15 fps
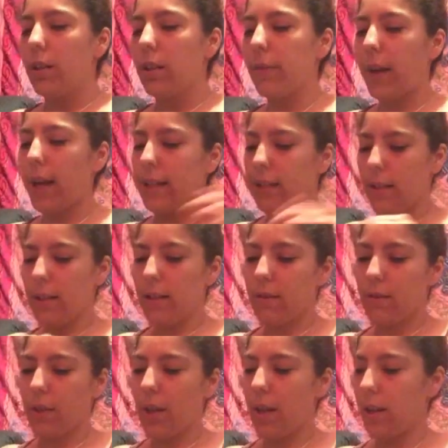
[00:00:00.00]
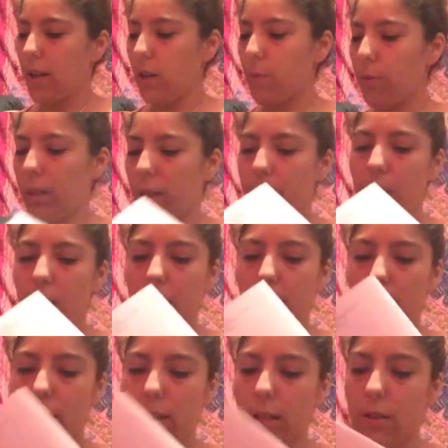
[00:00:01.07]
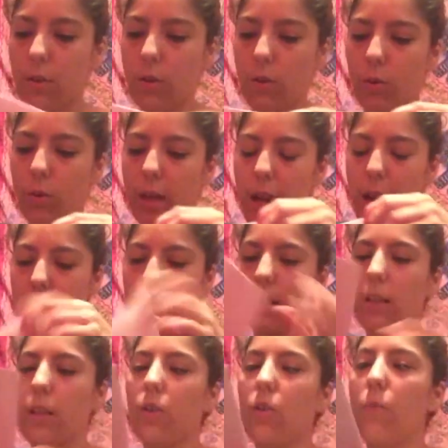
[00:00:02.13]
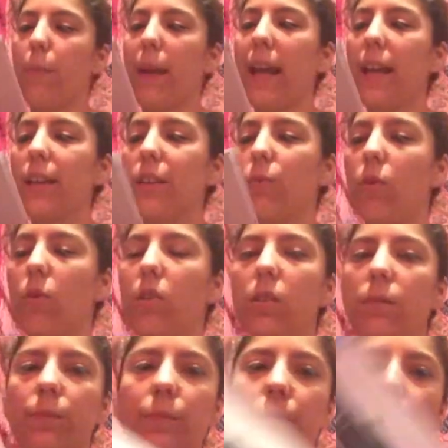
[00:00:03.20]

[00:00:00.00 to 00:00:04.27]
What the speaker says: devices that you plan on plugging this into. It has a little manual,